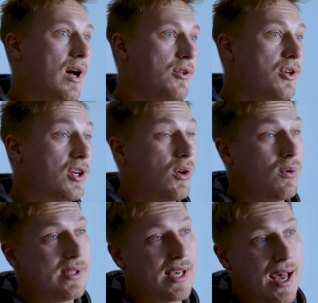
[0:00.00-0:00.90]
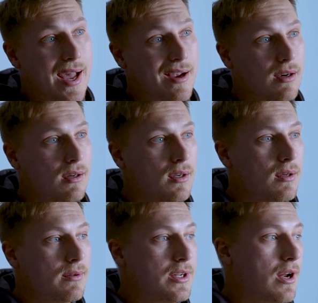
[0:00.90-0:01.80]
Well, you can always hire,
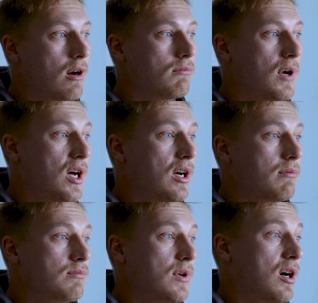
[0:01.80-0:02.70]
you know, a